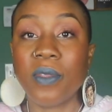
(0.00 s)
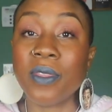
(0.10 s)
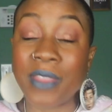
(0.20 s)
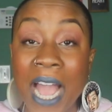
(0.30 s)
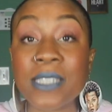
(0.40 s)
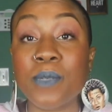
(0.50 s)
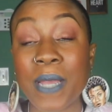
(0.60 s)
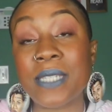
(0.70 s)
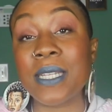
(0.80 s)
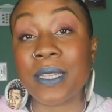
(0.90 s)
That's
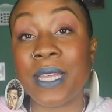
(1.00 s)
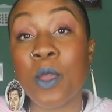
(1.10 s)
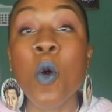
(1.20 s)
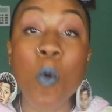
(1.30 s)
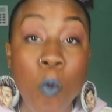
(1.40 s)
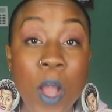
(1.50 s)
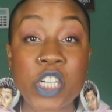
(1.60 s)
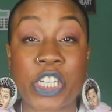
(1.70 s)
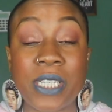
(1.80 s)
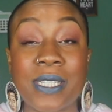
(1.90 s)
basically what
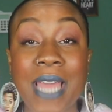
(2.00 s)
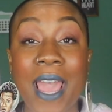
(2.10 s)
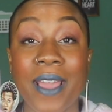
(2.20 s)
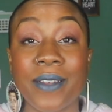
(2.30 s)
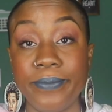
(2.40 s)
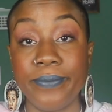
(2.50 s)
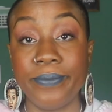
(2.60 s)
she's saying.